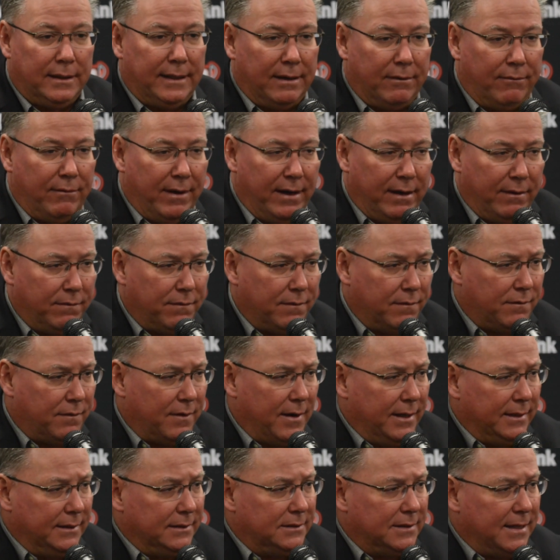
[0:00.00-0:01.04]
get ready for
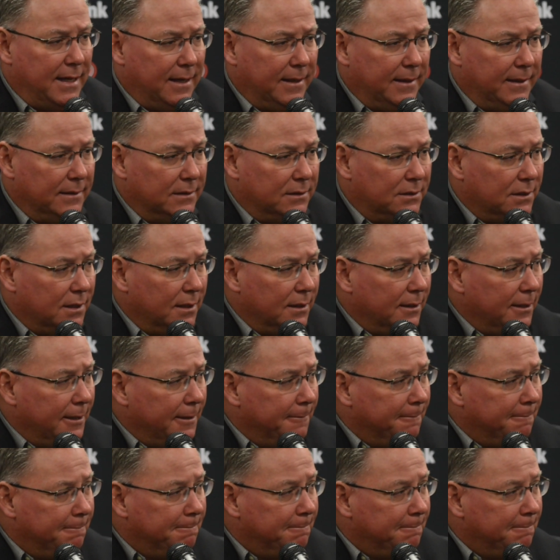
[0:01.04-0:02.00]
Friday, Saturday, and Sunday.